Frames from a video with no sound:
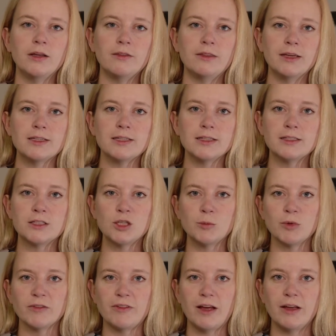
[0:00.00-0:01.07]
This is to
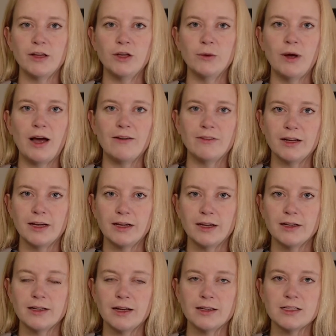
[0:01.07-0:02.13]
prevent you having
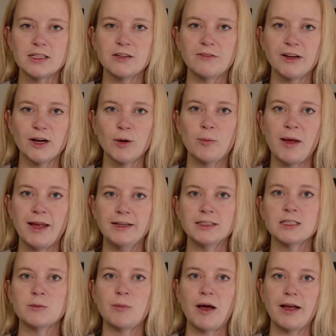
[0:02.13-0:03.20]
a severe pain
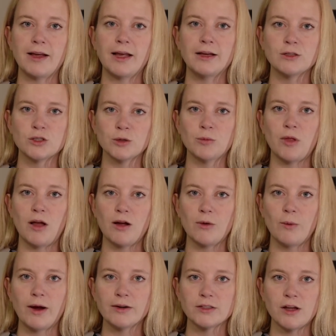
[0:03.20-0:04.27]
spike as your block
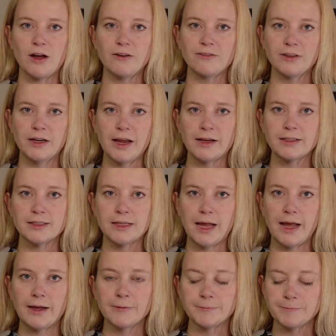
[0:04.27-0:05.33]
wears off the next
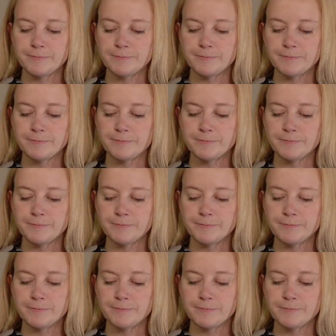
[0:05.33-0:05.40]
day.